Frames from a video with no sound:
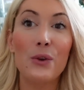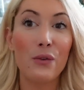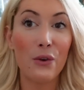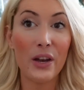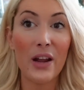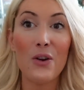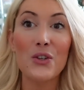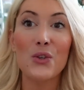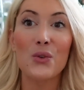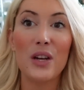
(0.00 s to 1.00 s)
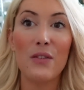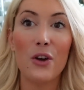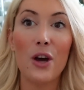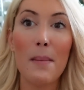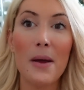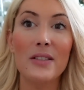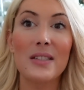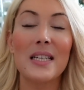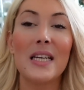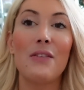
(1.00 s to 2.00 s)
Don't forget also to leave a
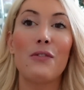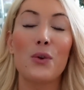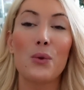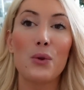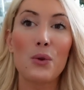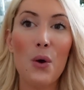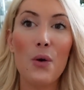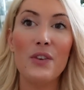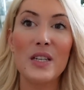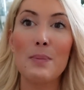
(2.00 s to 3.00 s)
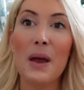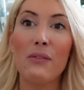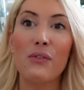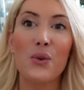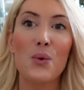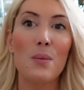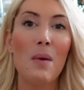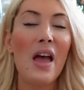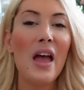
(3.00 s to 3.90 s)
comment if you know this perfume.